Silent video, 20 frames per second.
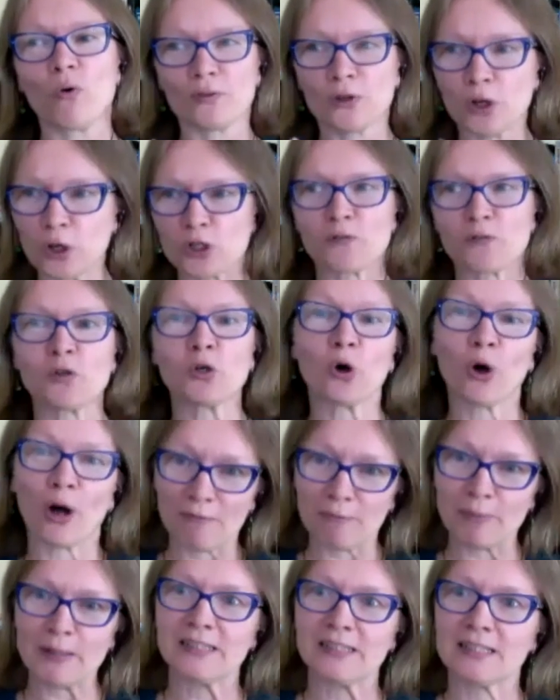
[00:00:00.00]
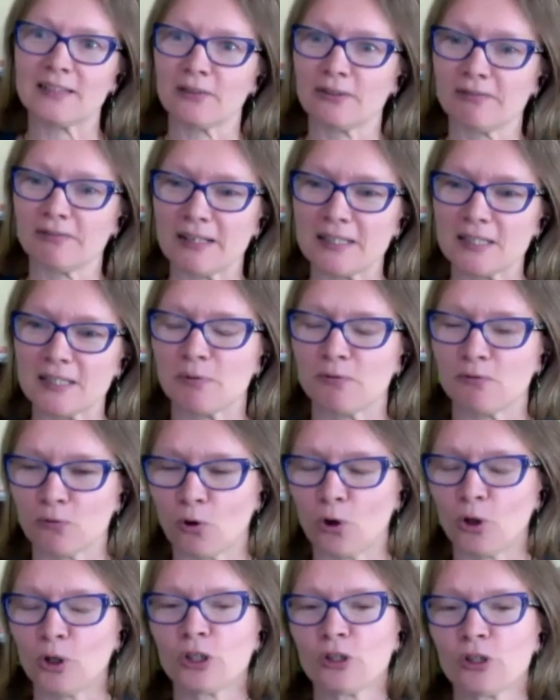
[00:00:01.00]
those of you who have been to the events
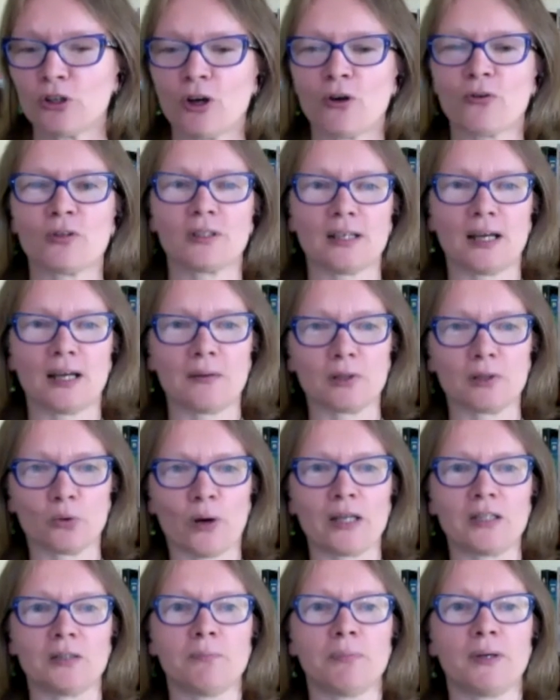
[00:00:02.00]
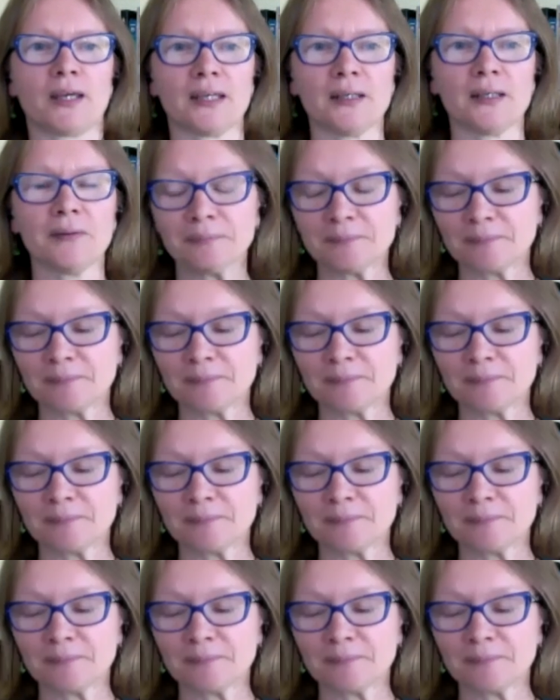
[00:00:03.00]
before, you know that I'm quite picky.